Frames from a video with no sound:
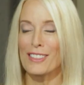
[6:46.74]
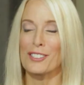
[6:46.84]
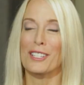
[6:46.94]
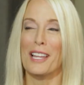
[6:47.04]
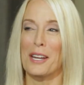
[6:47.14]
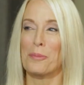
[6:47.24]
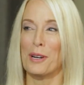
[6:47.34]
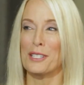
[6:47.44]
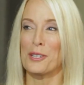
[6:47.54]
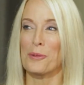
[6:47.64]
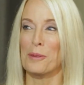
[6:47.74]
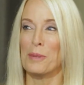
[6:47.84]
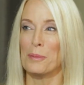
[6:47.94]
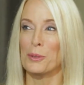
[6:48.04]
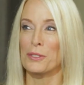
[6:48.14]
there's a lot of pressure when
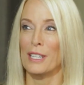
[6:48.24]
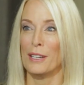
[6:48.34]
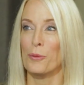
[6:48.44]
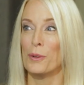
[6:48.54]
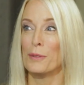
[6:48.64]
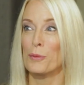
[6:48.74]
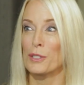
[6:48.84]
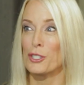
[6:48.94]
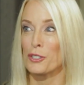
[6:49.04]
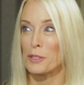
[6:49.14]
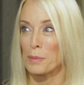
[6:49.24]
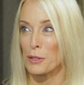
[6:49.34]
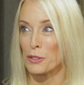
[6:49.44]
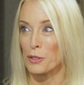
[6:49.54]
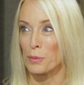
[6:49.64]
people say, "When was your
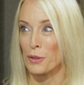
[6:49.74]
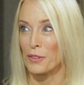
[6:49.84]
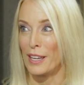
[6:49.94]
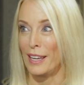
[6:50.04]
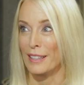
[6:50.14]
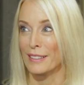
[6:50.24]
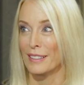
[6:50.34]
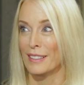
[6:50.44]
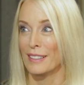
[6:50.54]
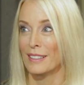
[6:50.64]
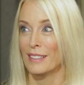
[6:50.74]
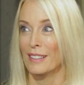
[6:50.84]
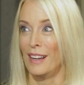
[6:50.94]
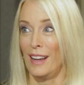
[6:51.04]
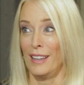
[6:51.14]
spiritual birthday?" Yeah.
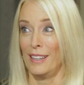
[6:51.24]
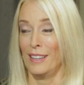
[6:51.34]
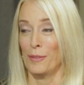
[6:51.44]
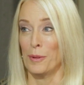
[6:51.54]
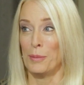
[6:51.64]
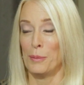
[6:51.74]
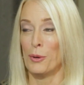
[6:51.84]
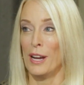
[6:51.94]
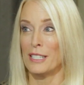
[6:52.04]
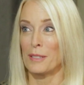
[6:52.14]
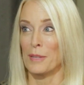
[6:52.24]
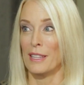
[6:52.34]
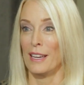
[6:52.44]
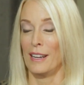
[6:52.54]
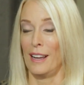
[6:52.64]
I when people ask me
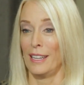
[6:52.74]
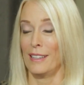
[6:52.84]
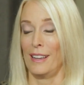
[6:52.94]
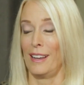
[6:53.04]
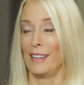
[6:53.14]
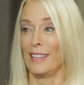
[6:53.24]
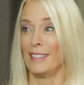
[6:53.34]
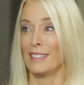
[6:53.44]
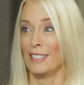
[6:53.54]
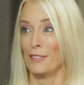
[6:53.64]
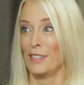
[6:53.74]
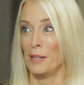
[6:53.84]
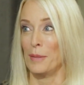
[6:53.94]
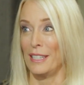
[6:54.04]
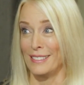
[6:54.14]
that, I I can't give
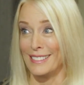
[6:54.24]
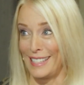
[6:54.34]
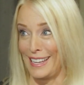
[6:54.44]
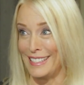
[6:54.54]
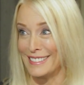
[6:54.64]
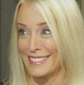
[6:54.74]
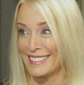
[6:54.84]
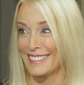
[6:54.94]
them a date.